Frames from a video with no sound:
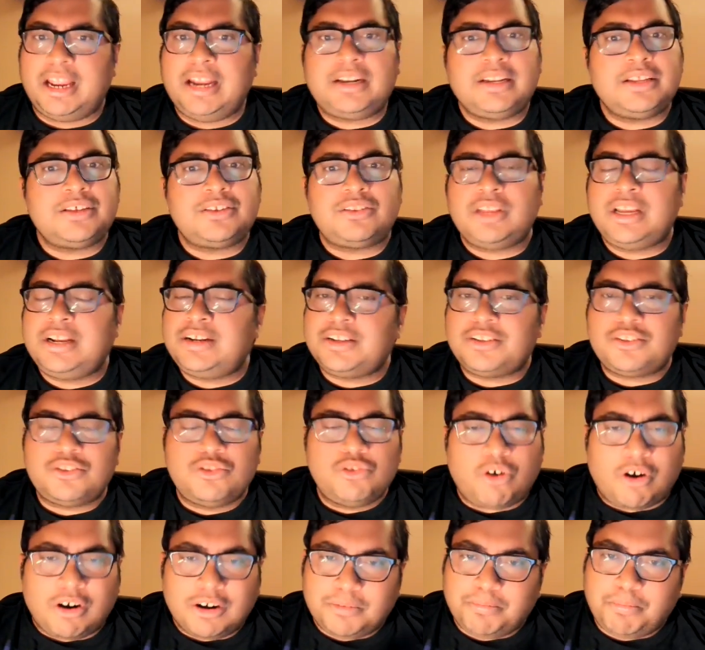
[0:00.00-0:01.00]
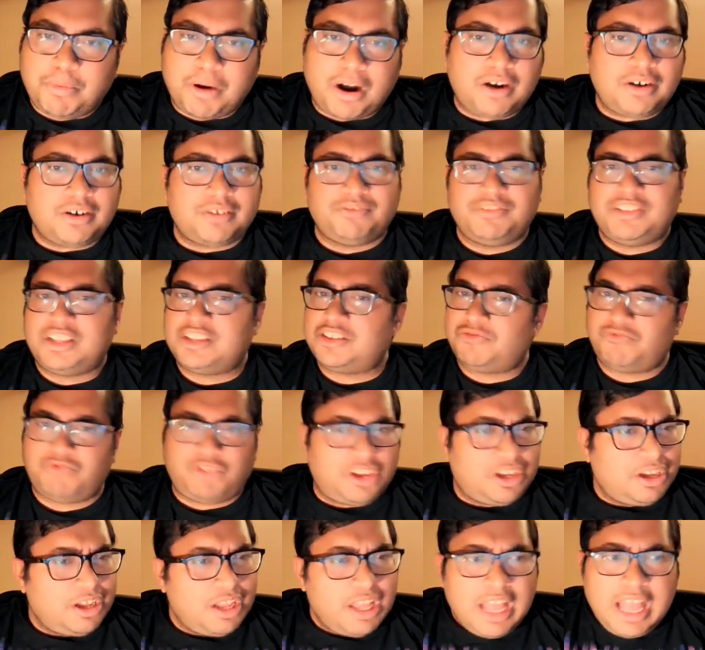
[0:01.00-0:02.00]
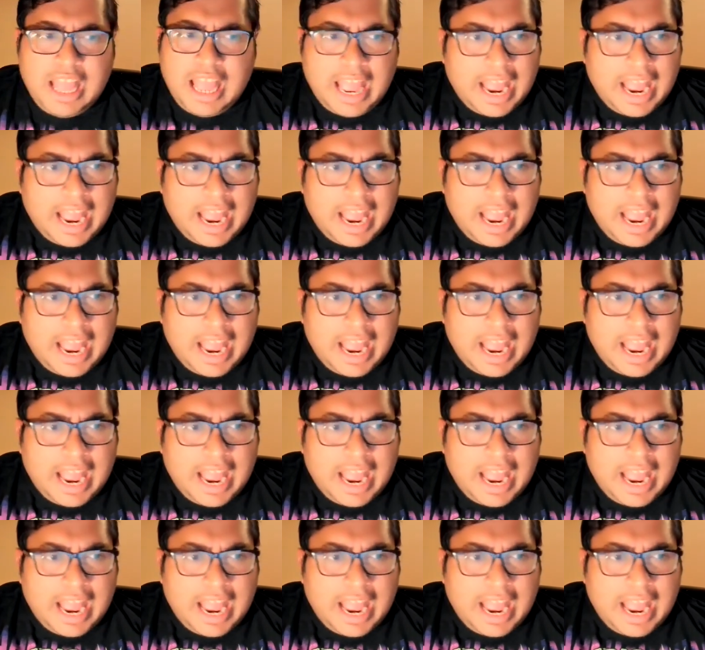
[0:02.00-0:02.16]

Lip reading: It is not part of their sphere.